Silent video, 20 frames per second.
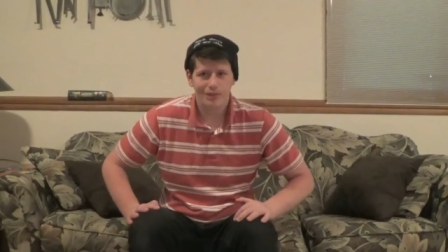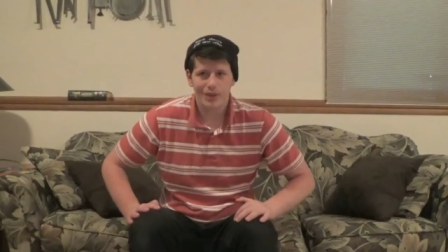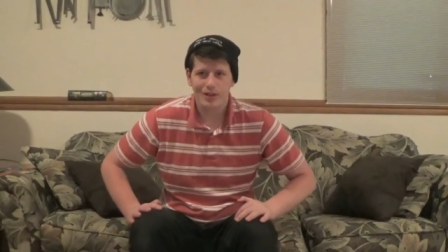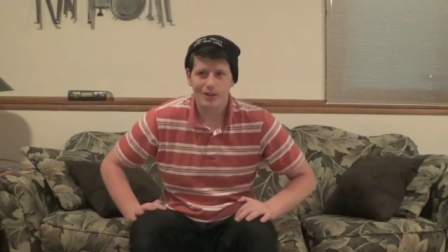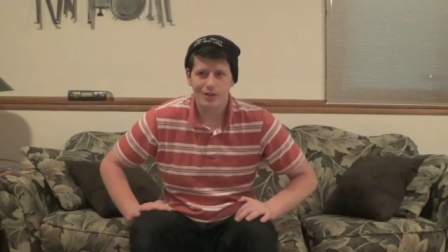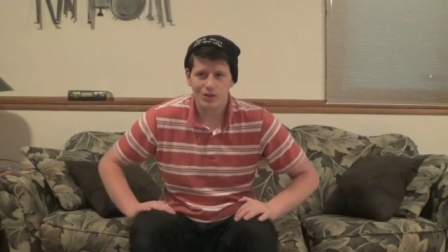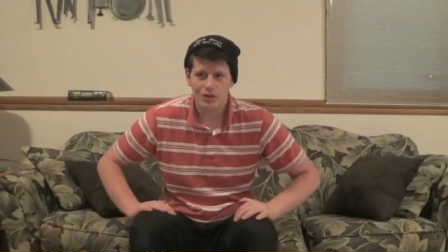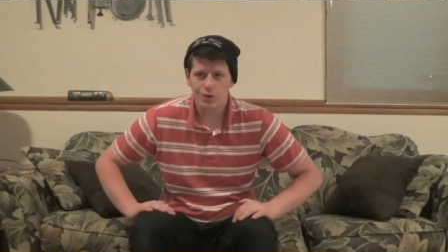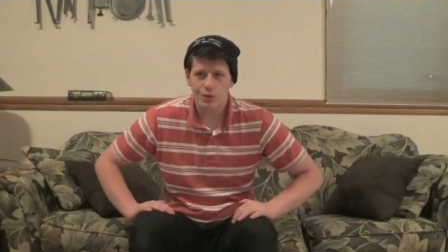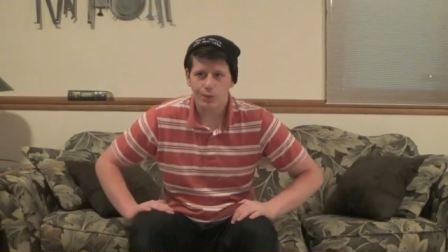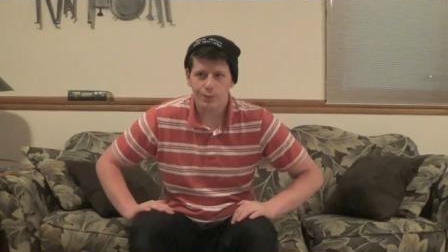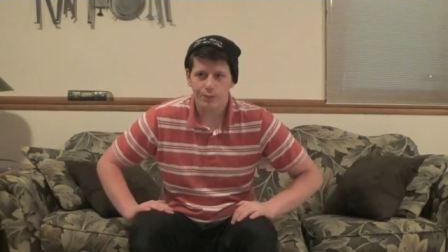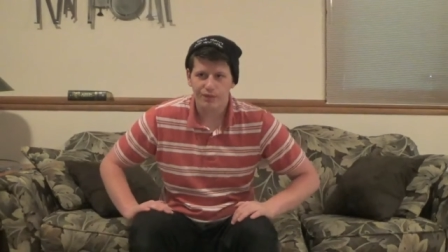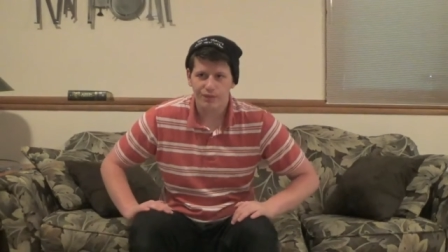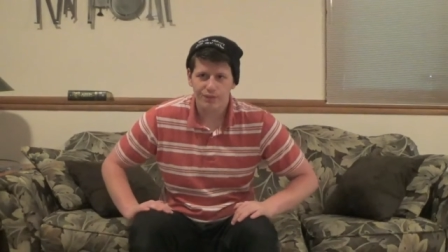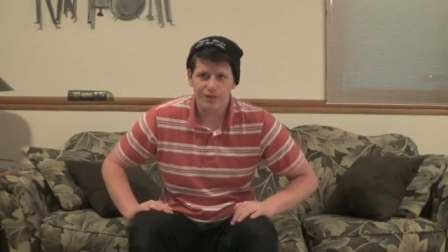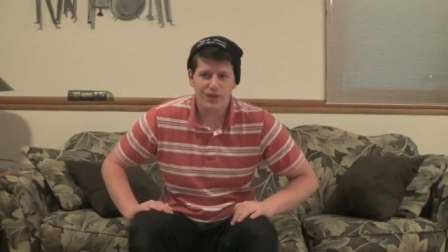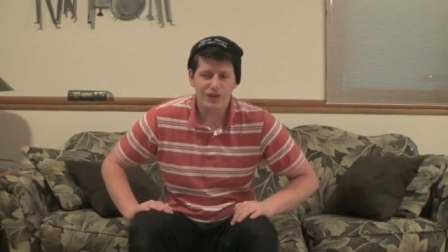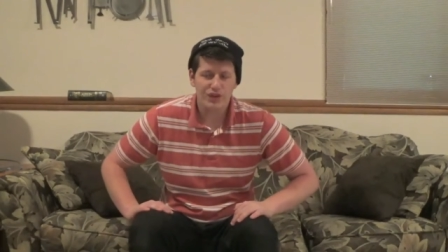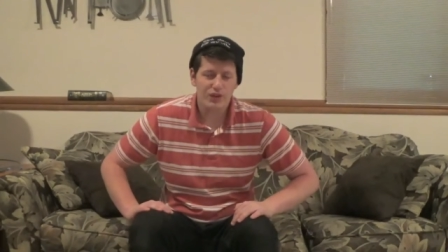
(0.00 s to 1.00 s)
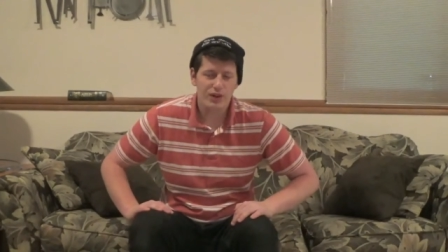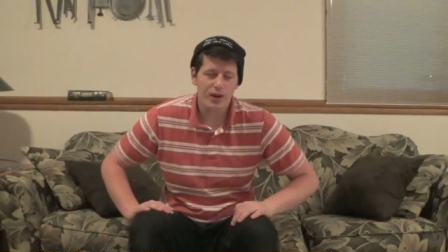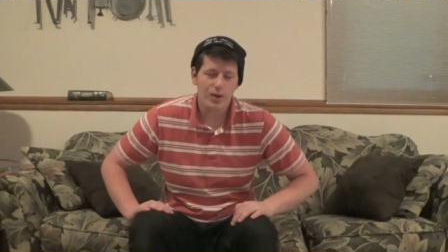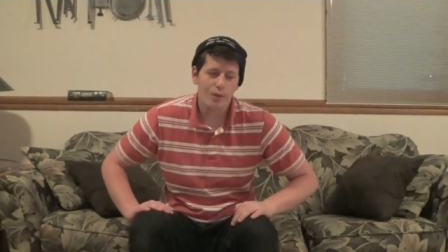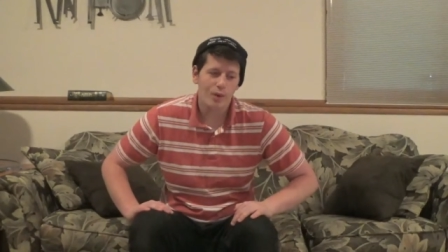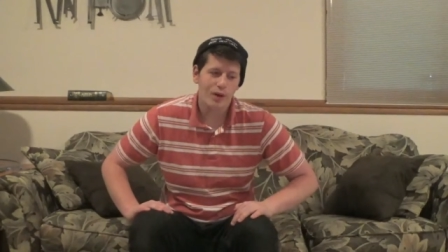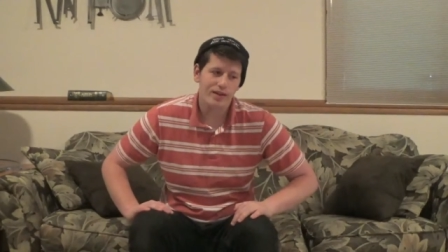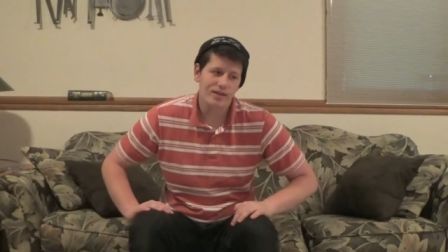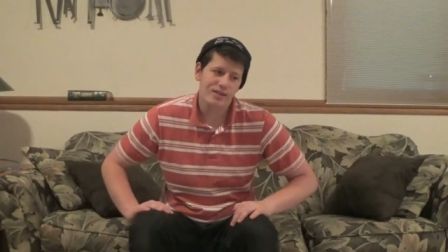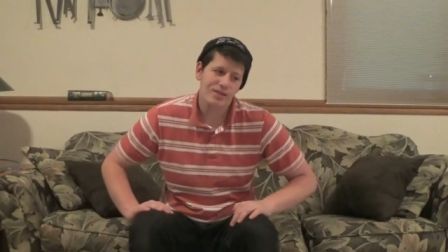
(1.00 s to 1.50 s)
then you'll figure out
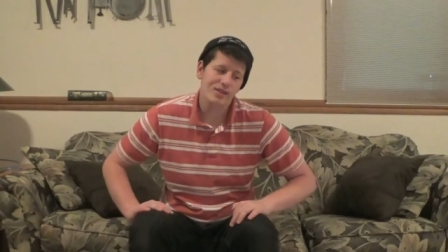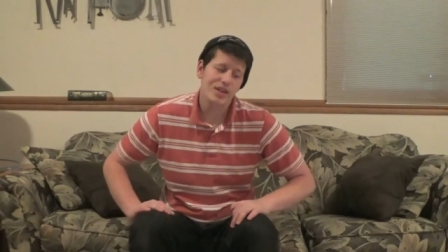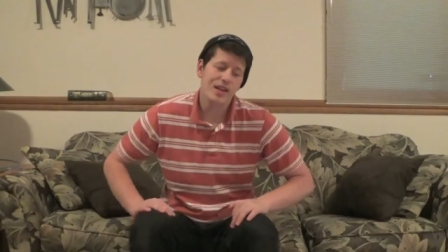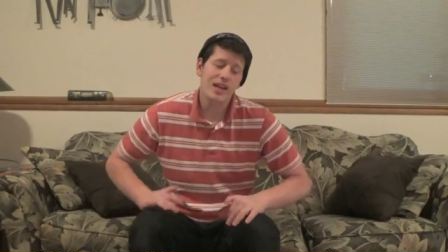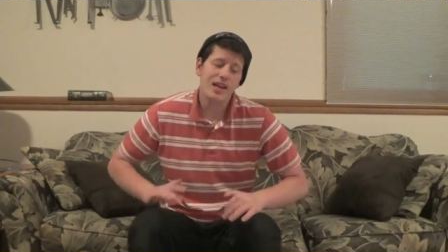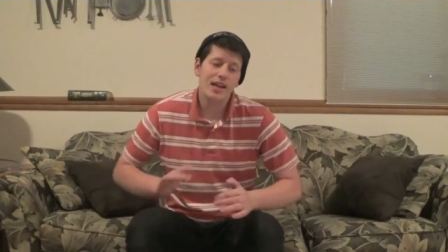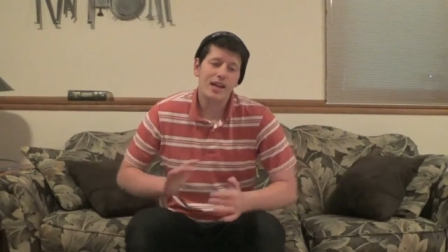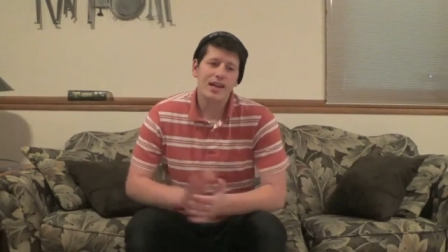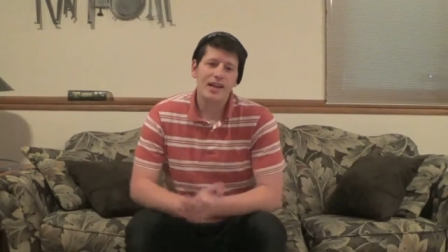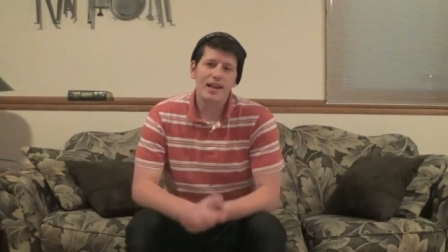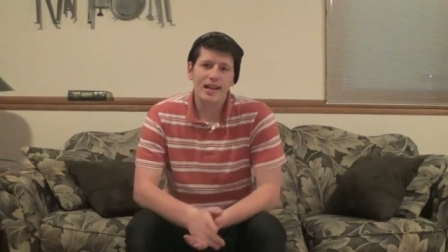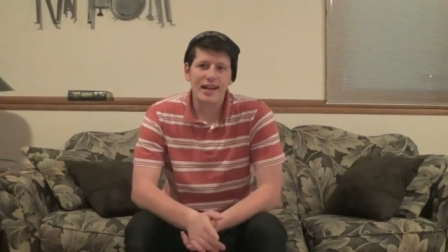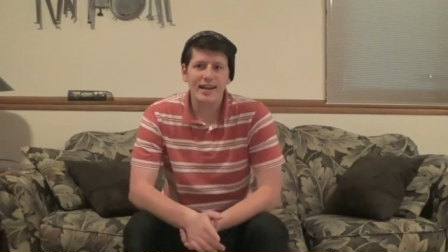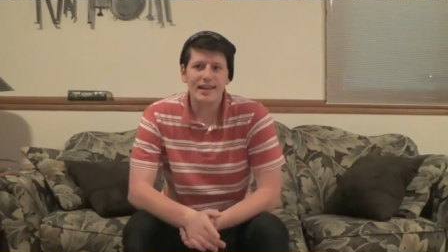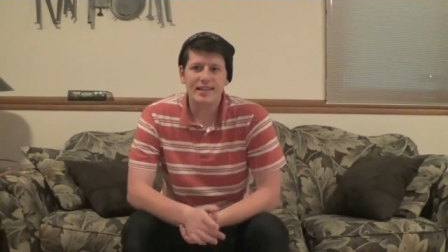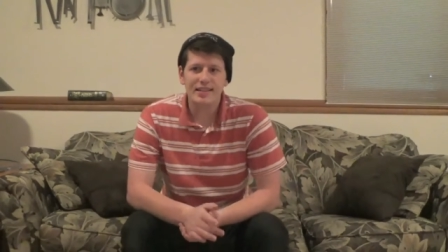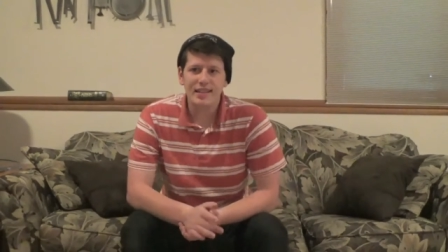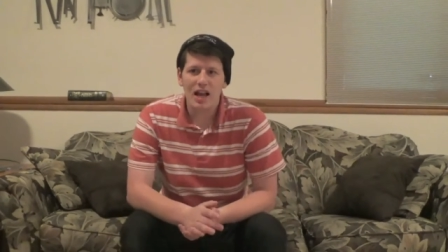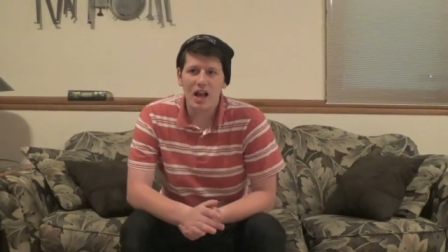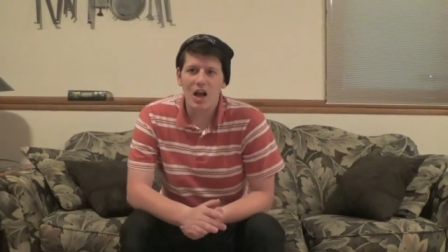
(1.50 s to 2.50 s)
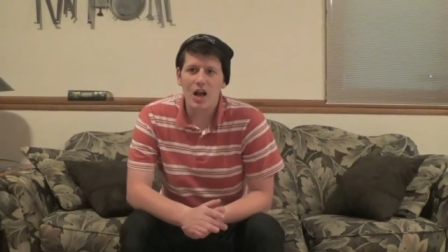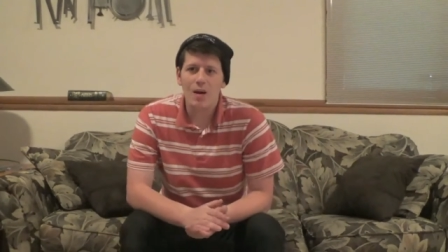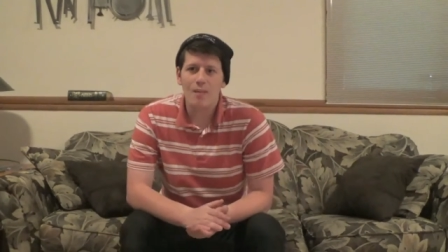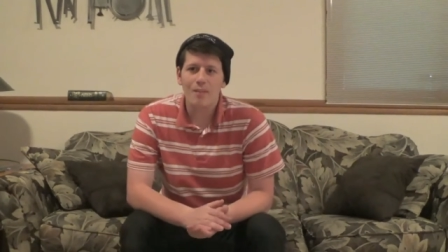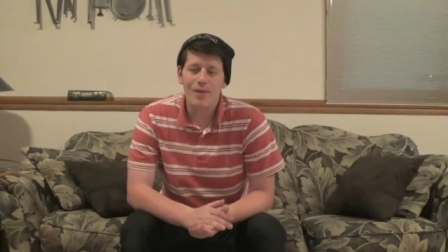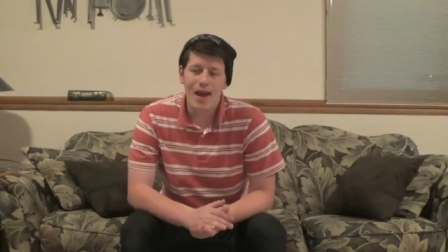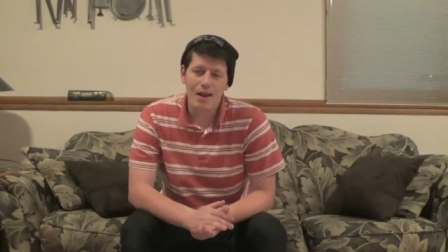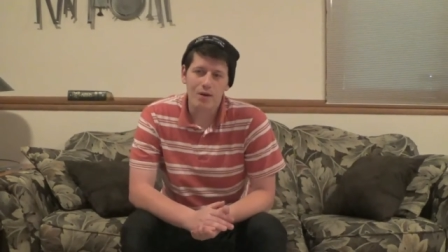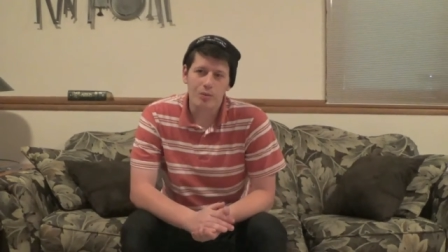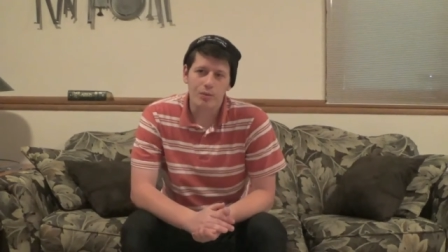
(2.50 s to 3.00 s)
what it is. It's
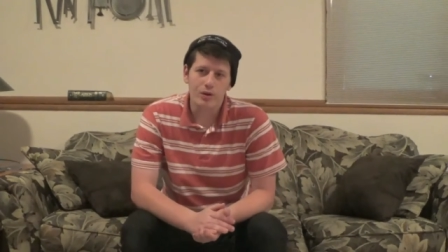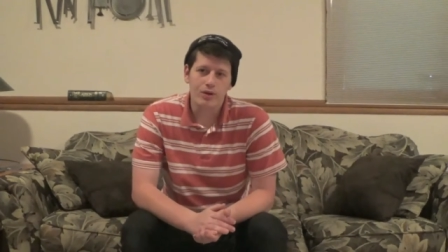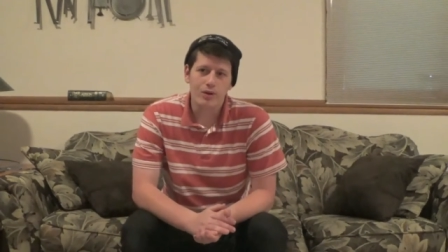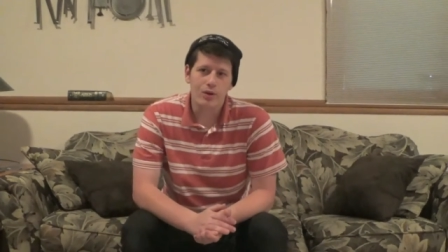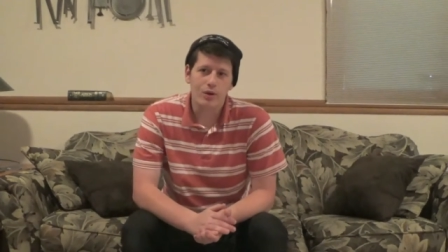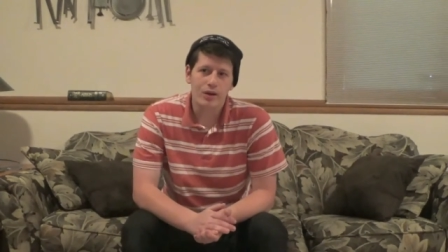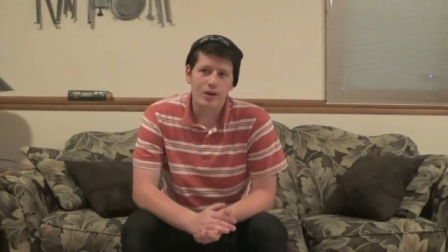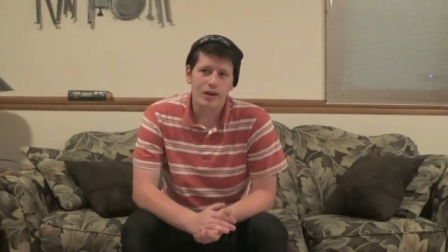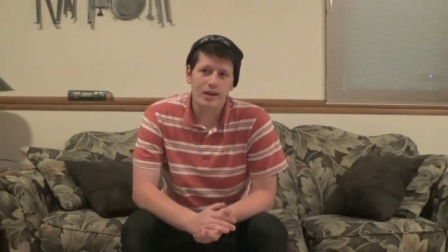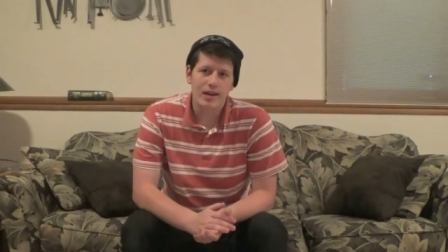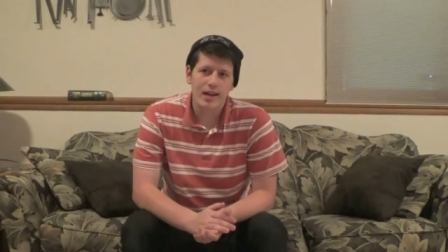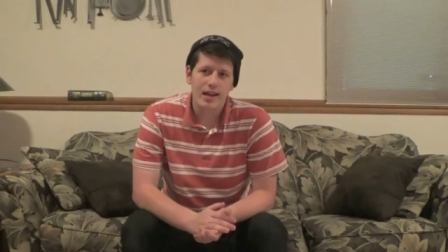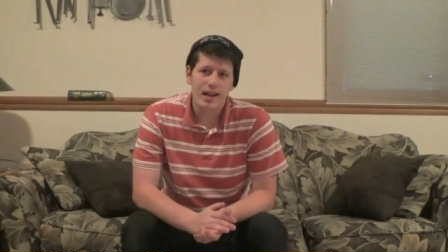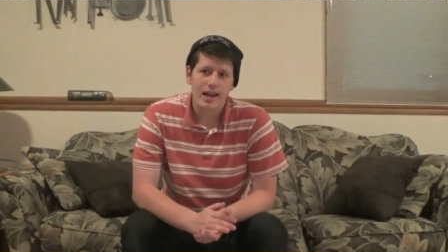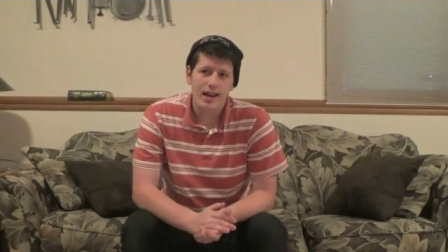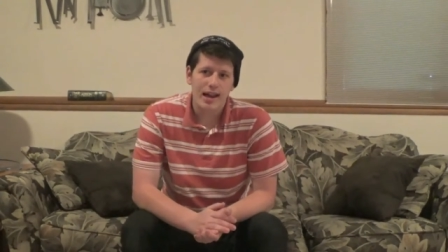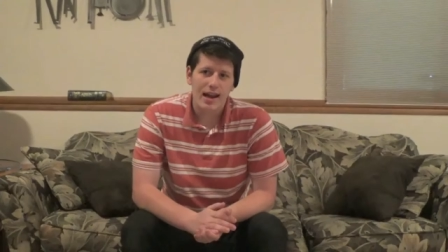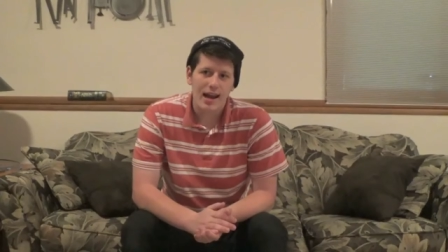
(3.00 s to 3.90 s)
Edward Norton